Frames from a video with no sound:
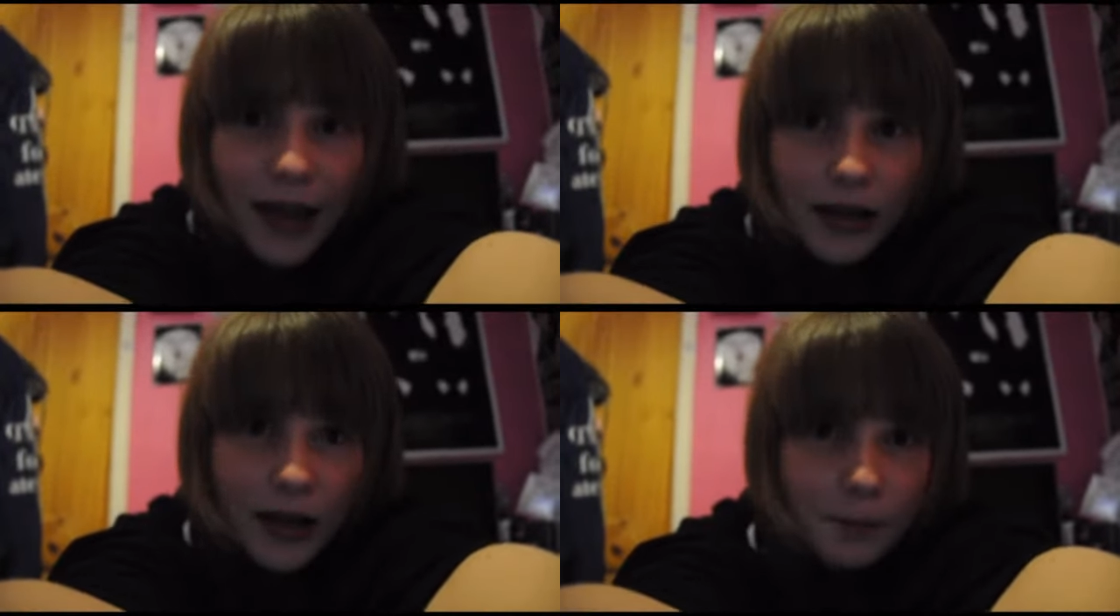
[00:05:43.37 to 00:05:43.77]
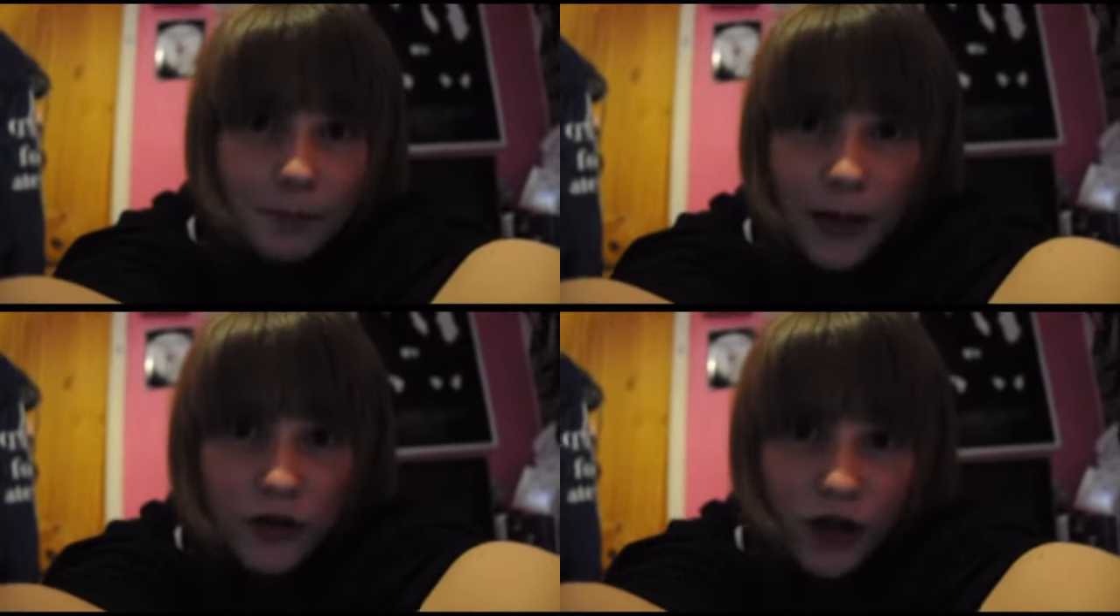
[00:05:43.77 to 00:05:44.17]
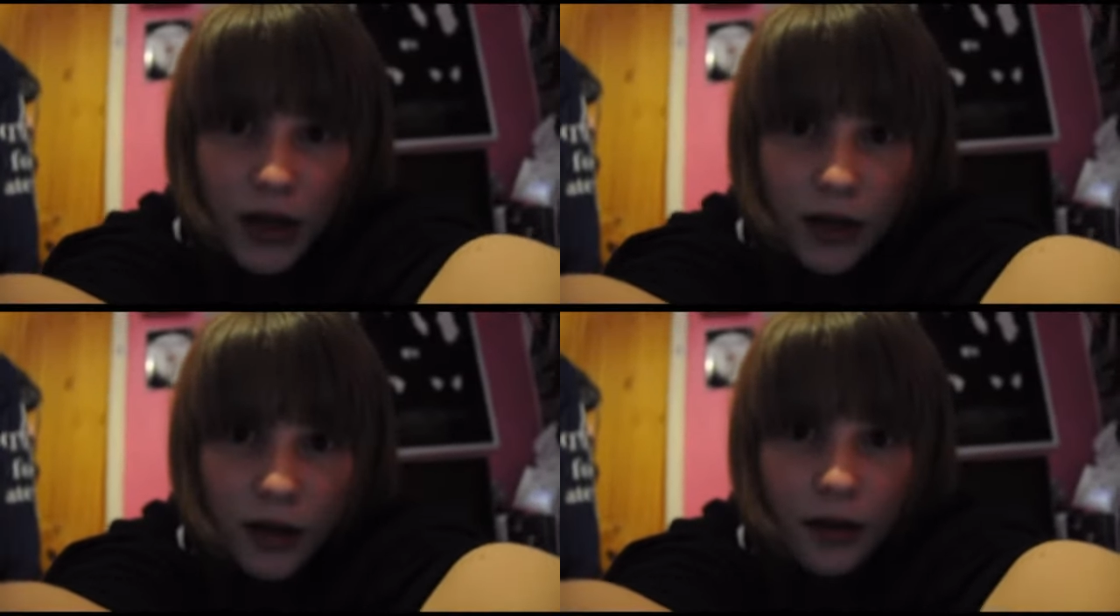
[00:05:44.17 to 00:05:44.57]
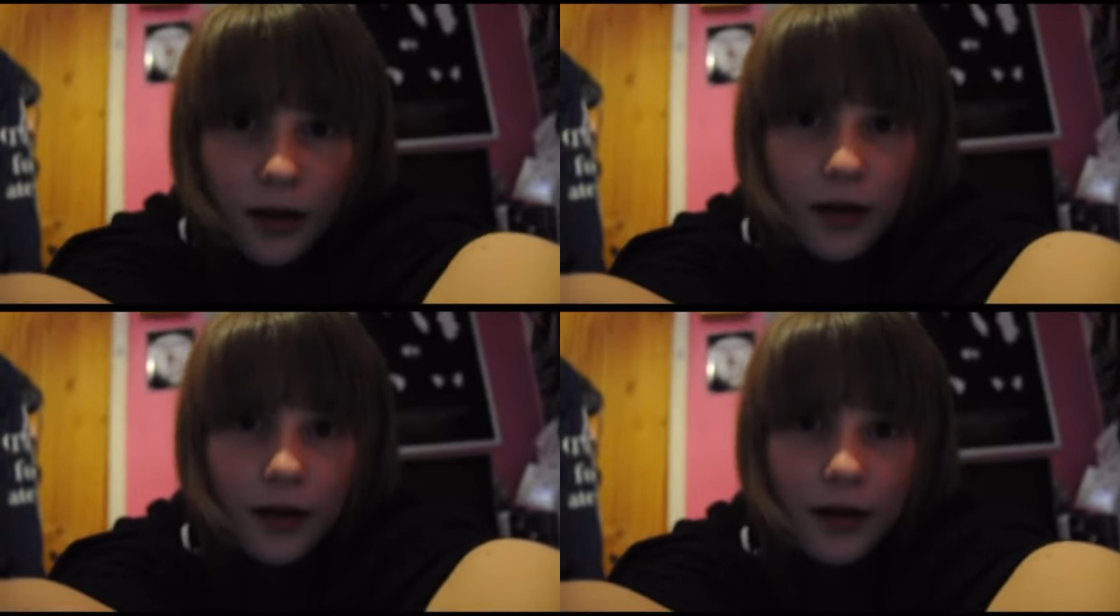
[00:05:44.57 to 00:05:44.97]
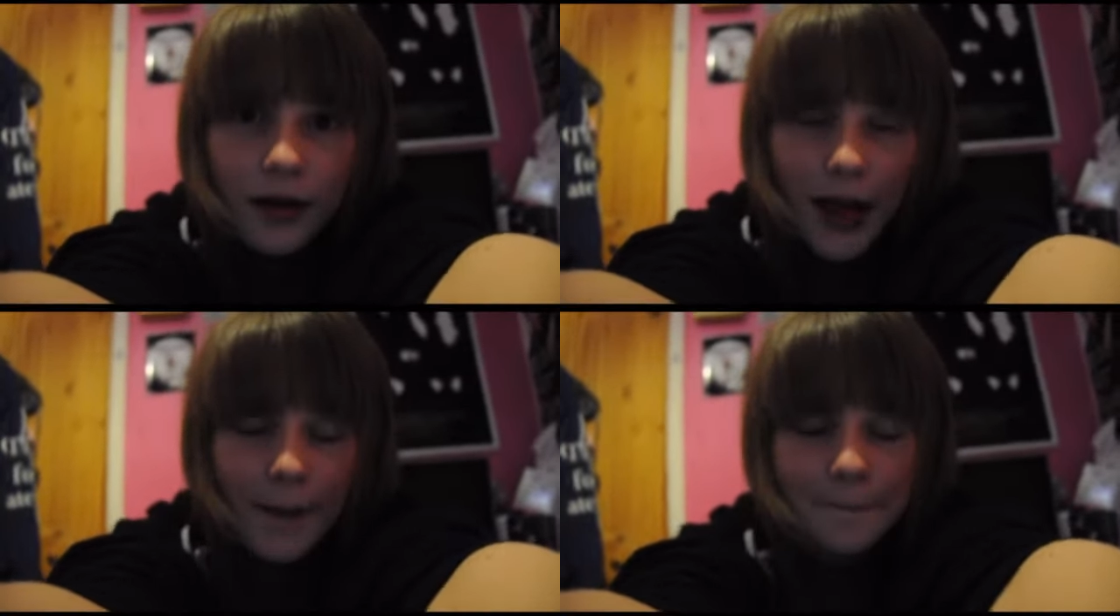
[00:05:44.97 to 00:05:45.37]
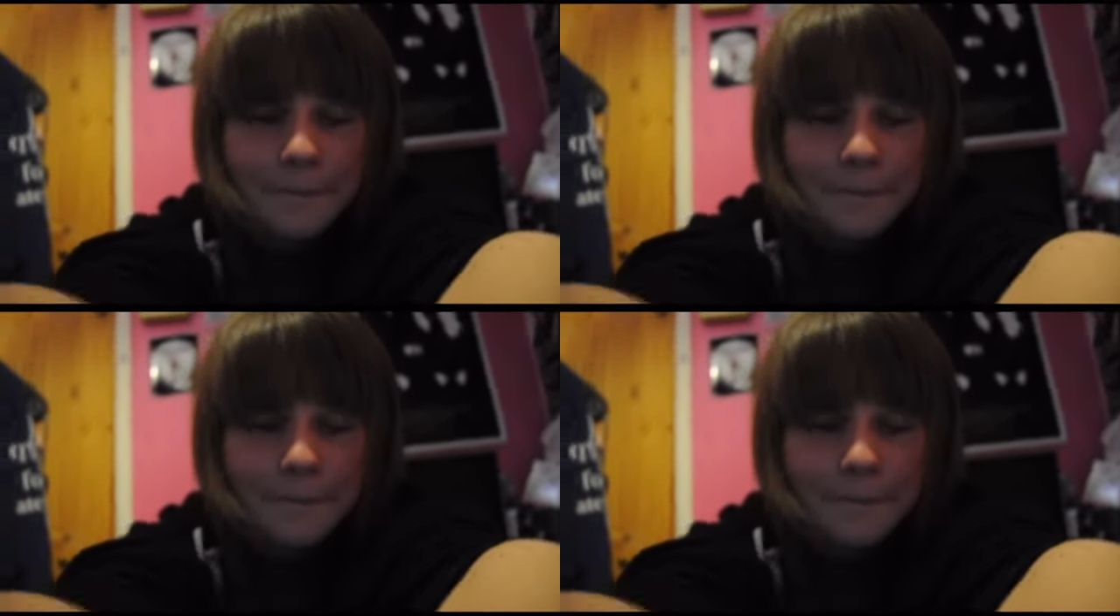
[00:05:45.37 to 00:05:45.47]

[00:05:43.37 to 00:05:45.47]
It's like magic. Okay.